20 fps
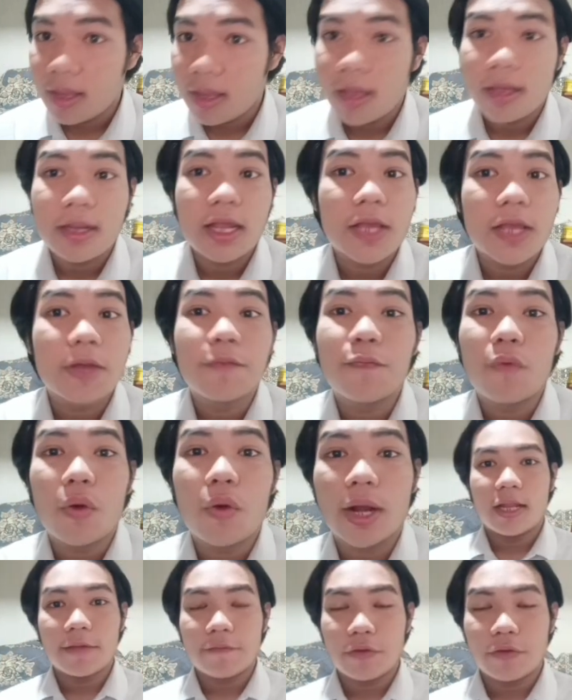Like for
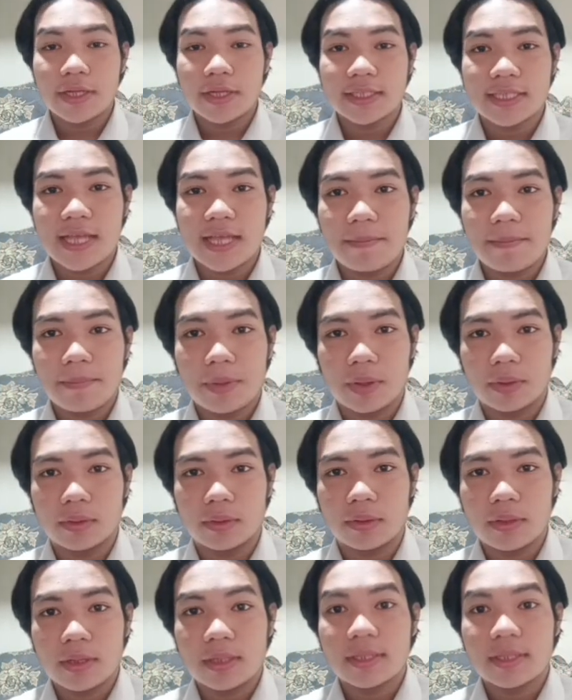example,